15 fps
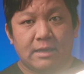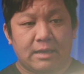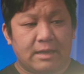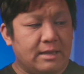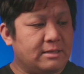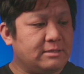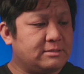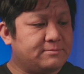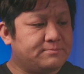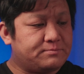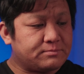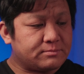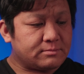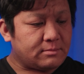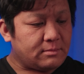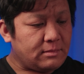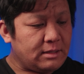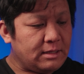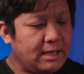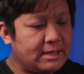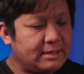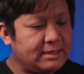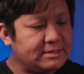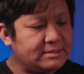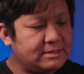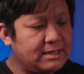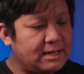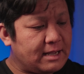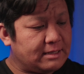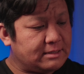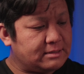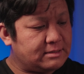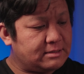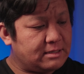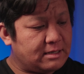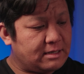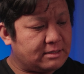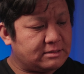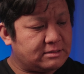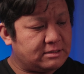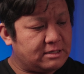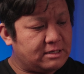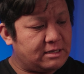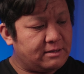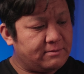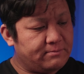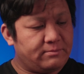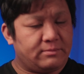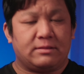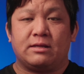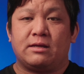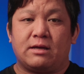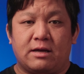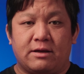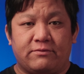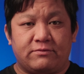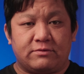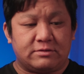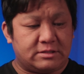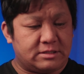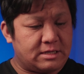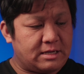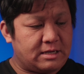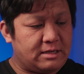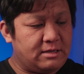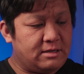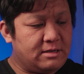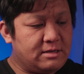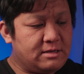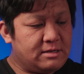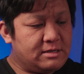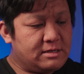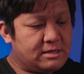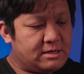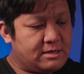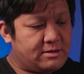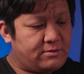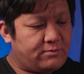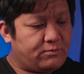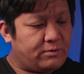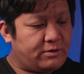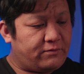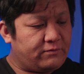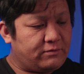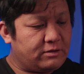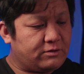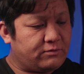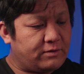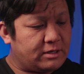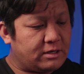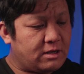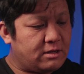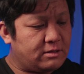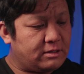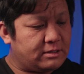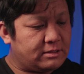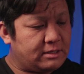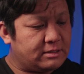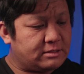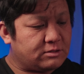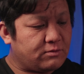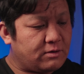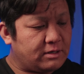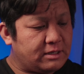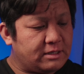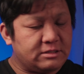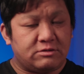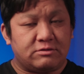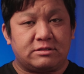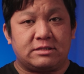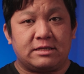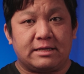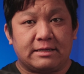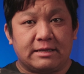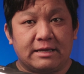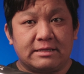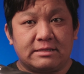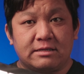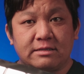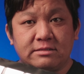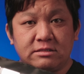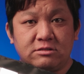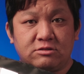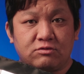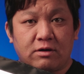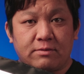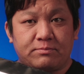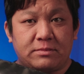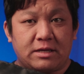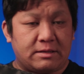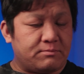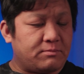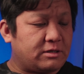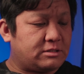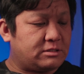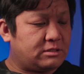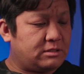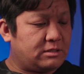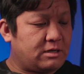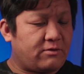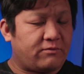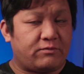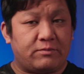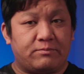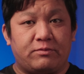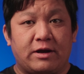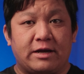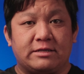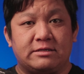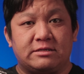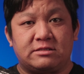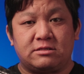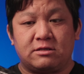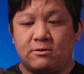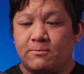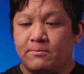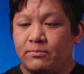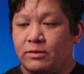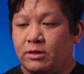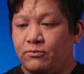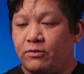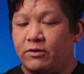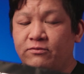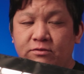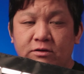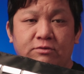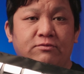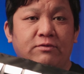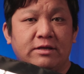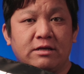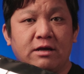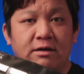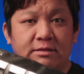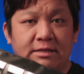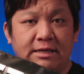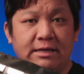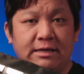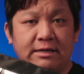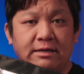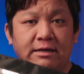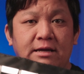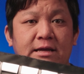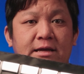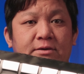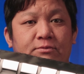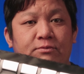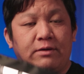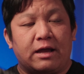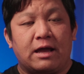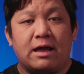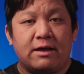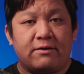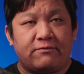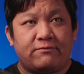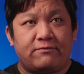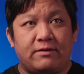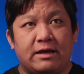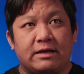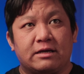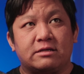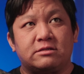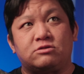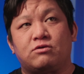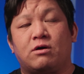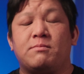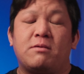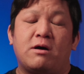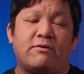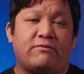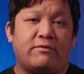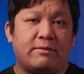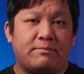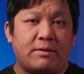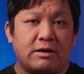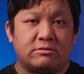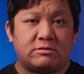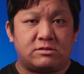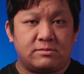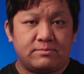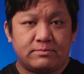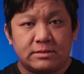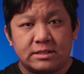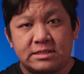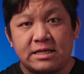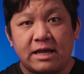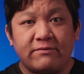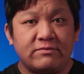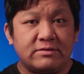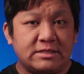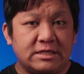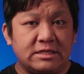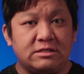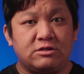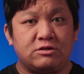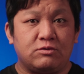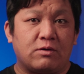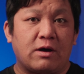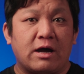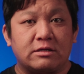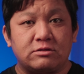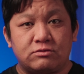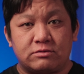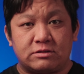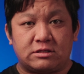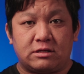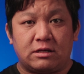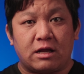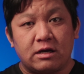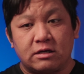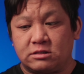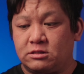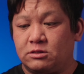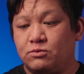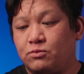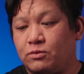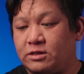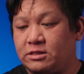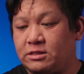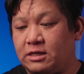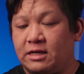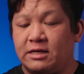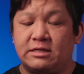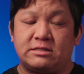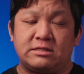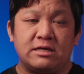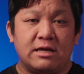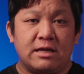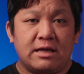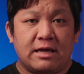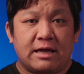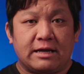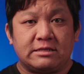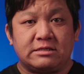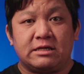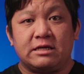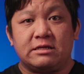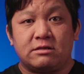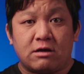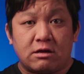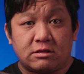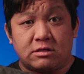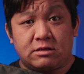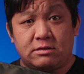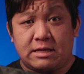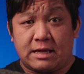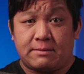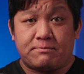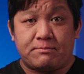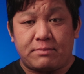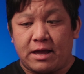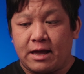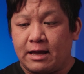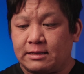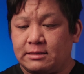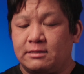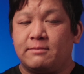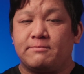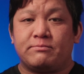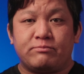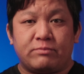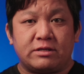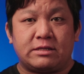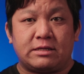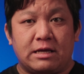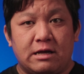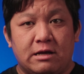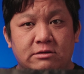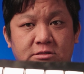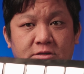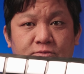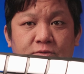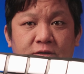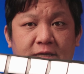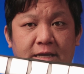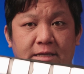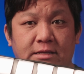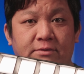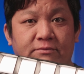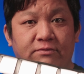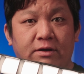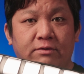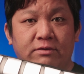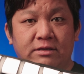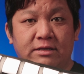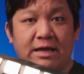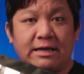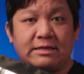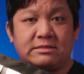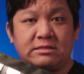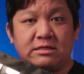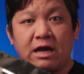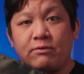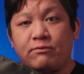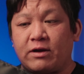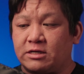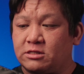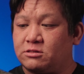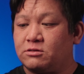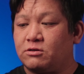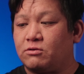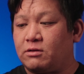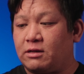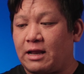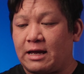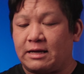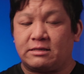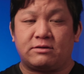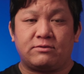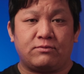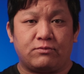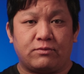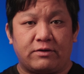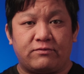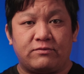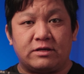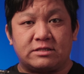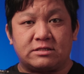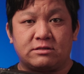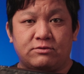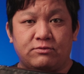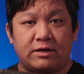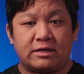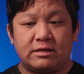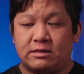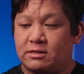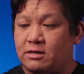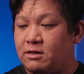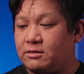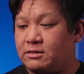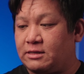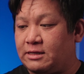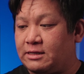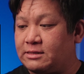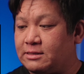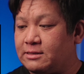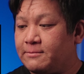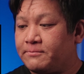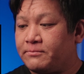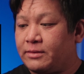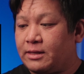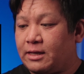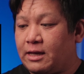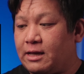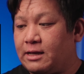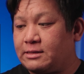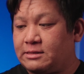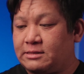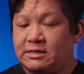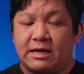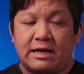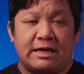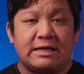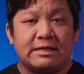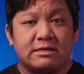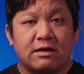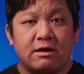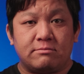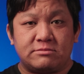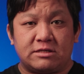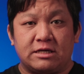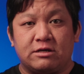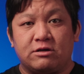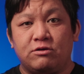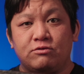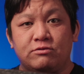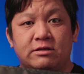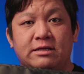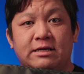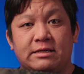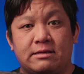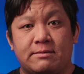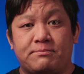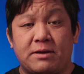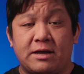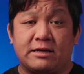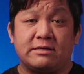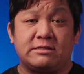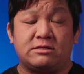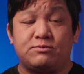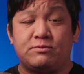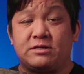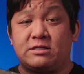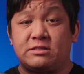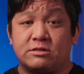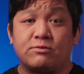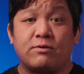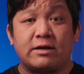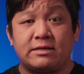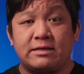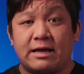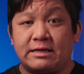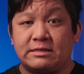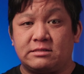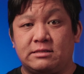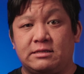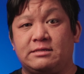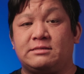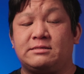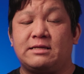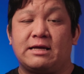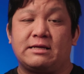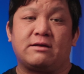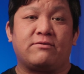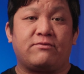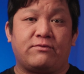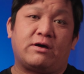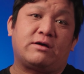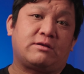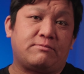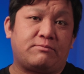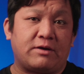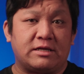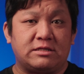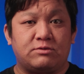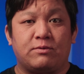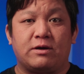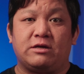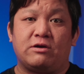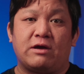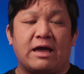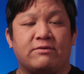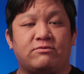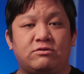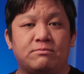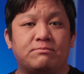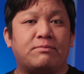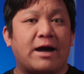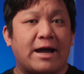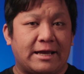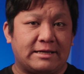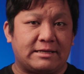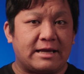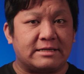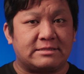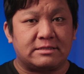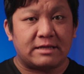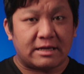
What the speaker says: And yeah, this light actually, I have to say, with the grid on it is quite interesting. It doesn't drop that much of a brightness. So with the grid on here, we have like a drop of about 70 to 100 lux, which is actually not that bad. But also we get a very nice directional light with this grid on it. And yeah, it comes included in the package, which is quite nice instead of other brands where you have to buy it as an